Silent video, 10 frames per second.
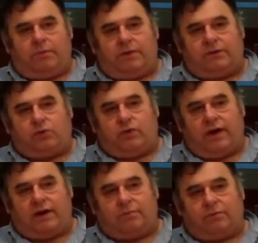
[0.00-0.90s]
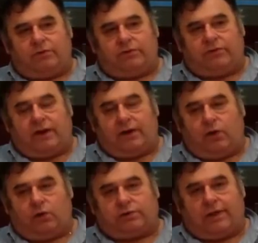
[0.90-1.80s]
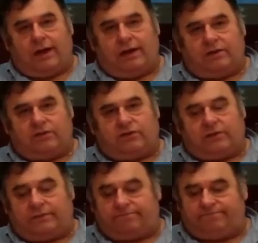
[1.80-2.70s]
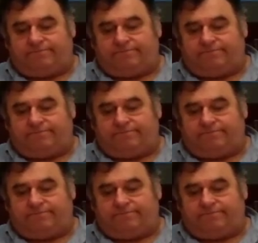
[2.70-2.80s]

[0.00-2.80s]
Predatory animals, adiot, lions,